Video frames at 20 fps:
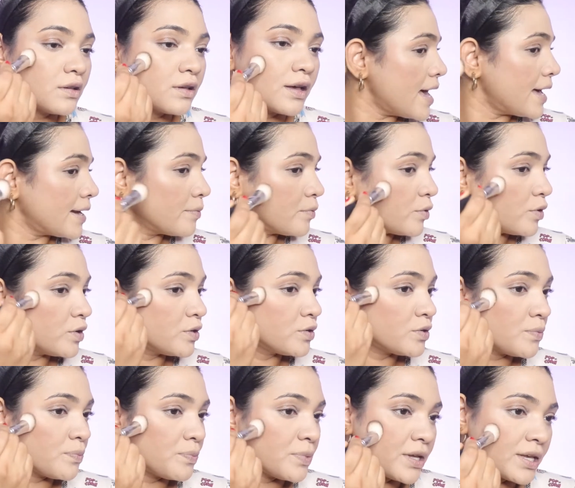And I'm going
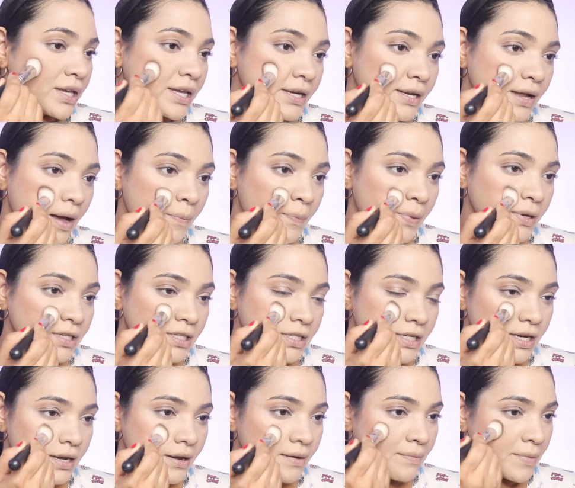to bring it up
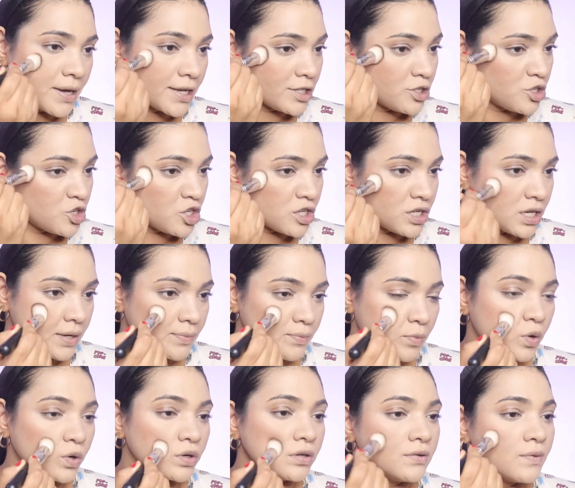until my
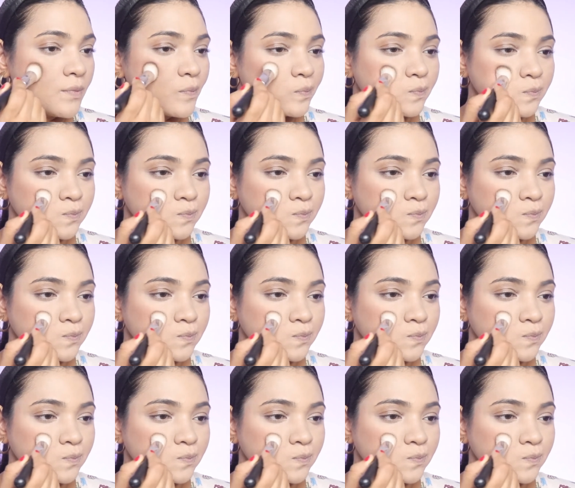cheekbone.